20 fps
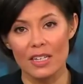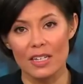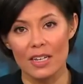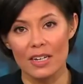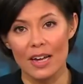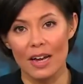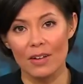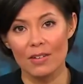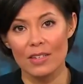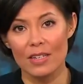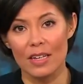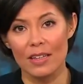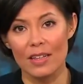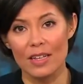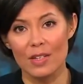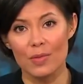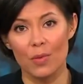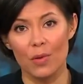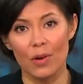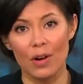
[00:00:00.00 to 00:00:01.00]
is announcing
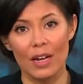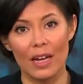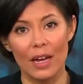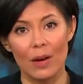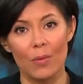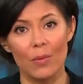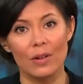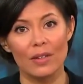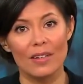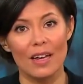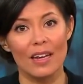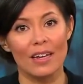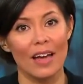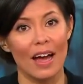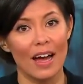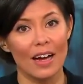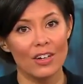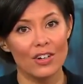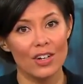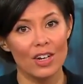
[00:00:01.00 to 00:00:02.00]
this morning it will take
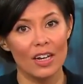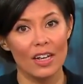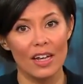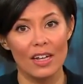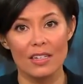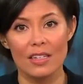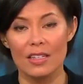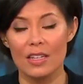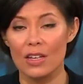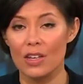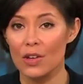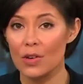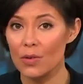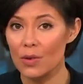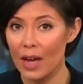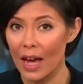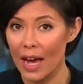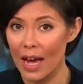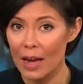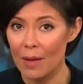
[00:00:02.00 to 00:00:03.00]
action against the
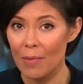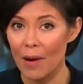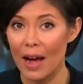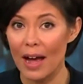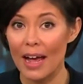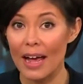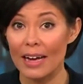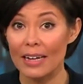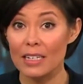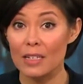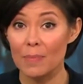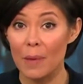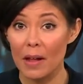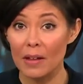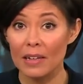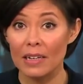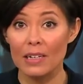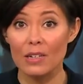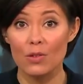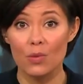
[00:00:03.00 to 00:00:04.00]
UK by
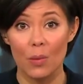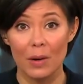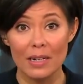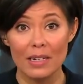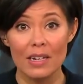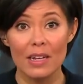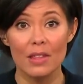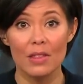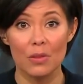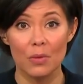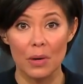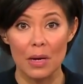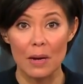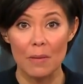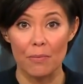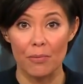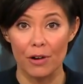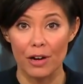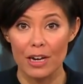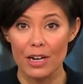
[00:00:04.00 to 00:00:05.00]
expelling
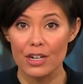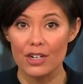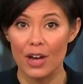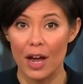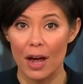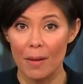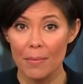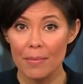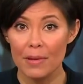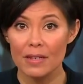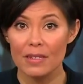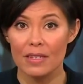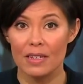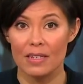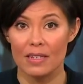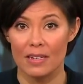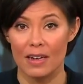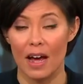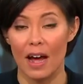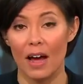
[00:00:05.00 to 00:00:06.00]
23 British
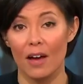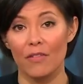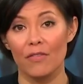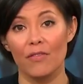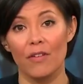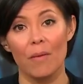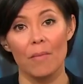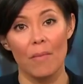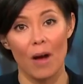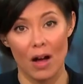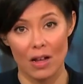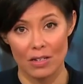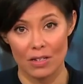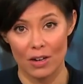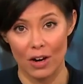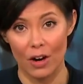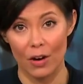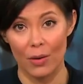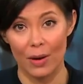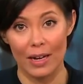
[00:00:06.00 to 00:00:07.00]
embassy staff from
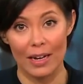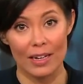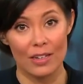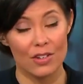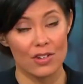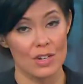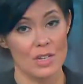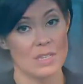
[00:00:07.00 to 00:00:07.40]
Moscow. It is